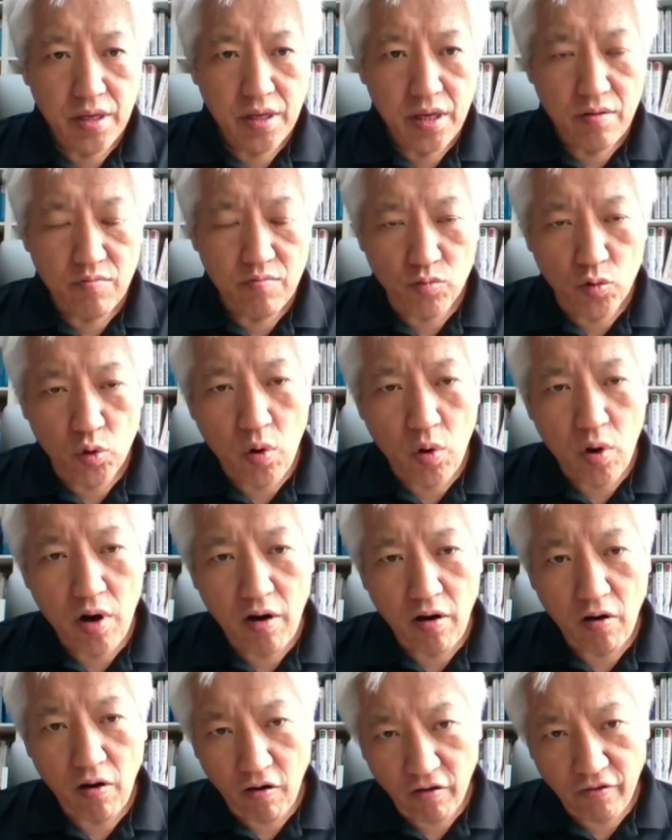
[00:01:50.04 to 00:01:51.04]

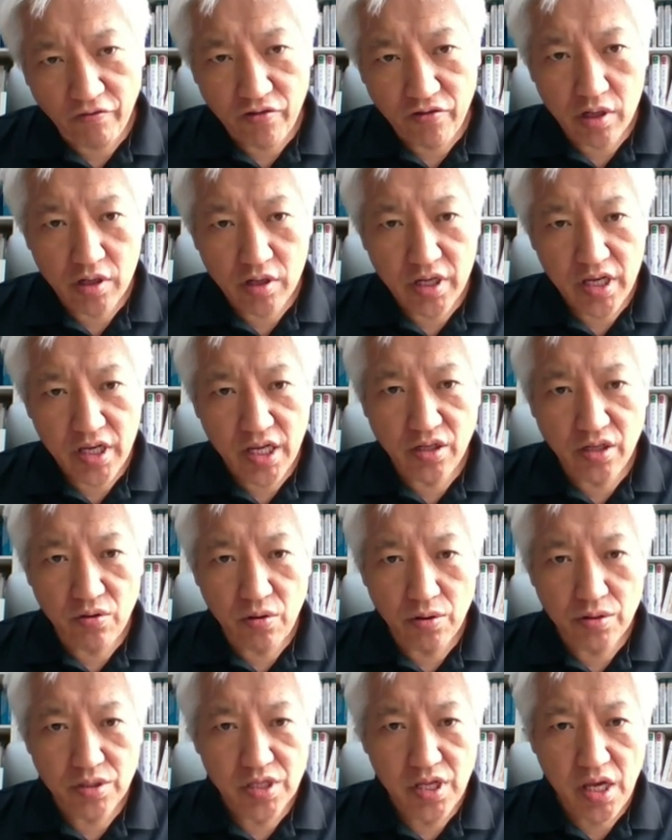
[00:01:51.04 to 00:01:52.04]
Moreover, in
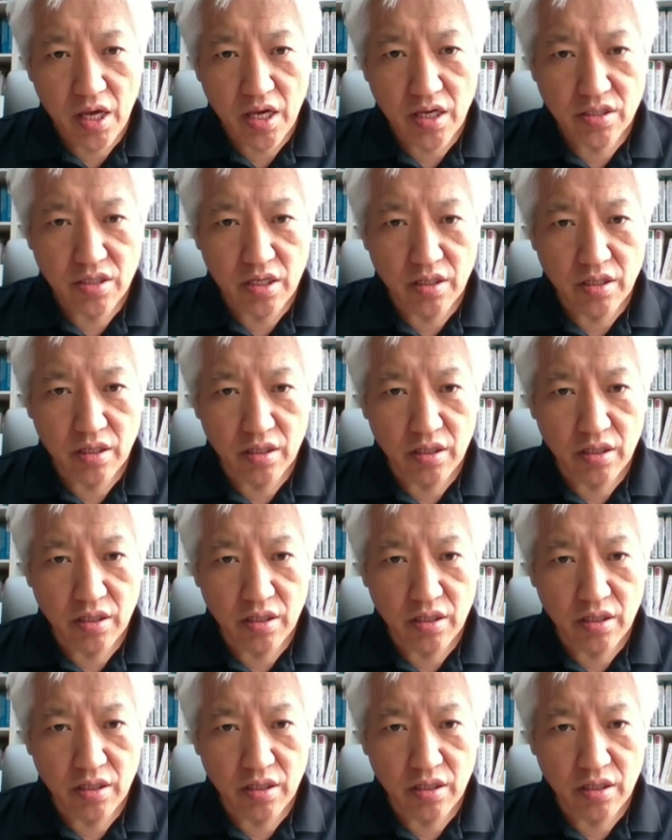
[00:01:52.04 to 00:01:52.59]
those days the